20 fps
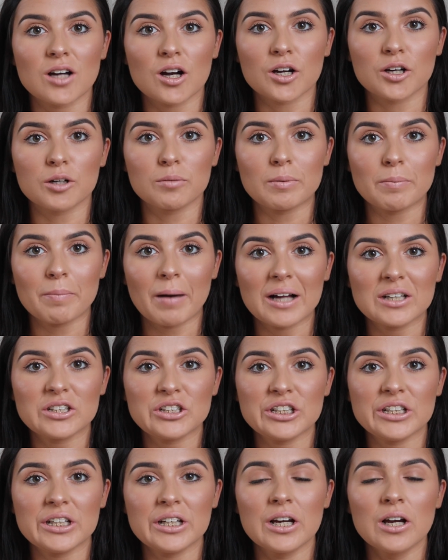not going to be
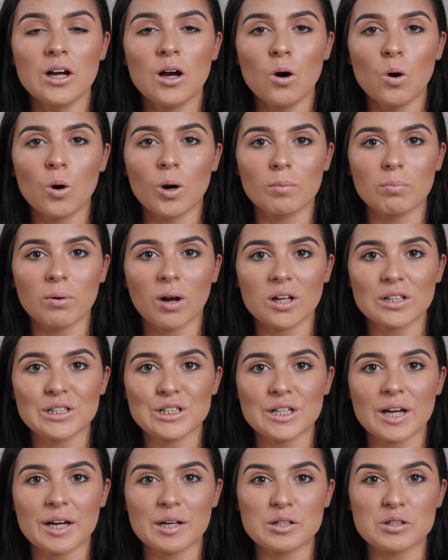patchy or
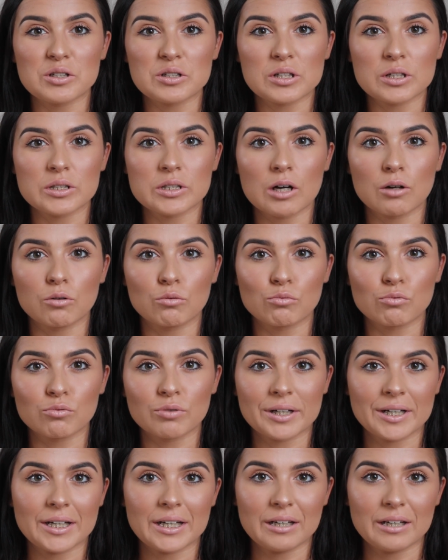blotchy, and it just goes on really